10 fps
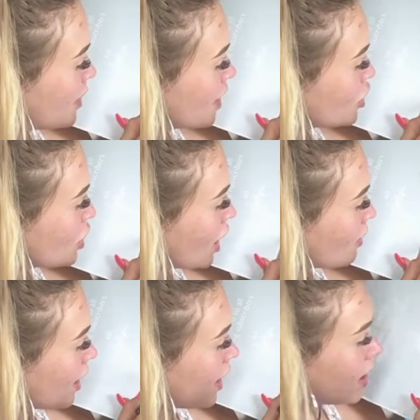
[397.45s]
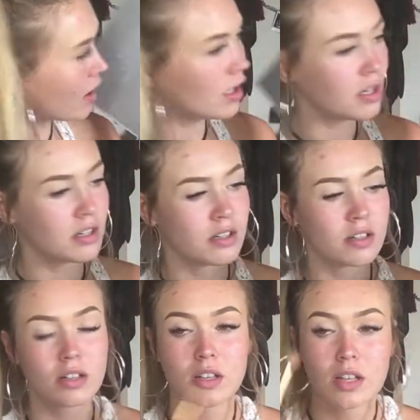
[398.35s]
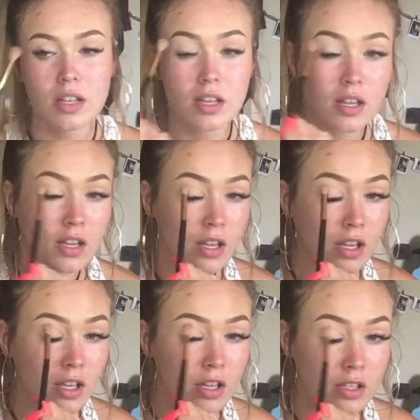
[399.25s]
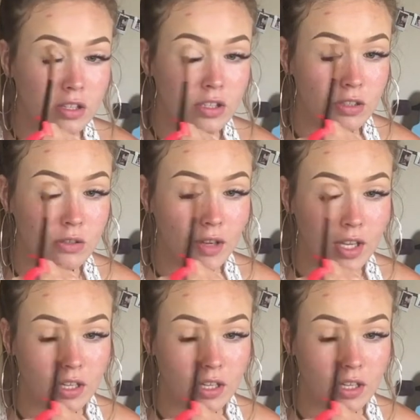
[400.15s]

this shade right here and do